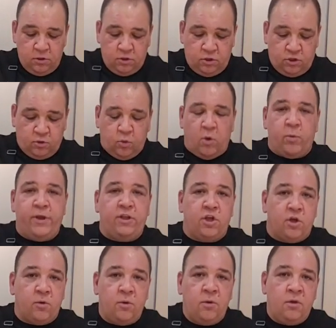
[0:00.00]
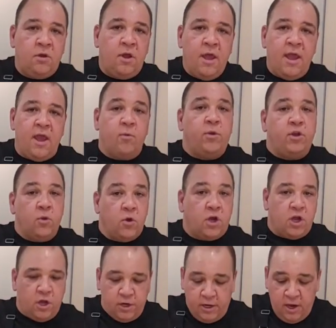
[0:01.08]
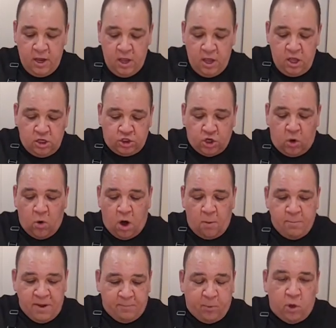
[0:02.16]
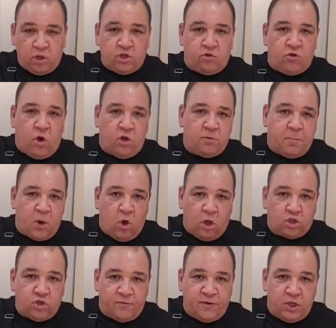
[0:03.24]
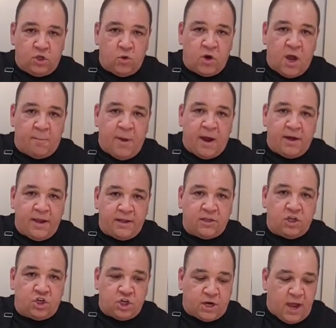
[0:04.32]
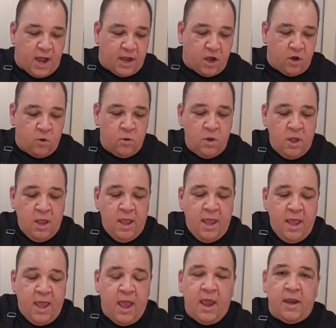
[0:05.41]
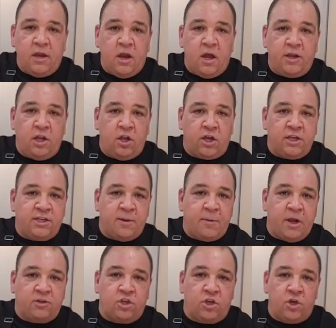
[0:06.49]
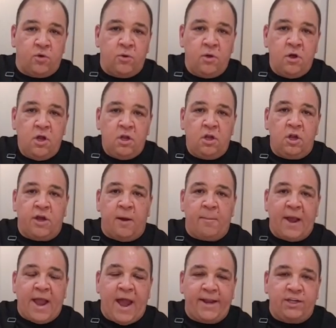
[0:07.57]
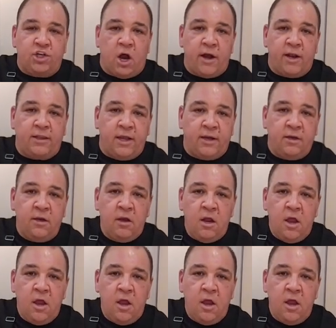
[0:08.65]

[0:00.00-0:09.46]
it's what we do, and we do it good. So our meatballs are rolled, but also if you do come out here to Chicago and you're looking for something else to do, look up my guy Jonathan,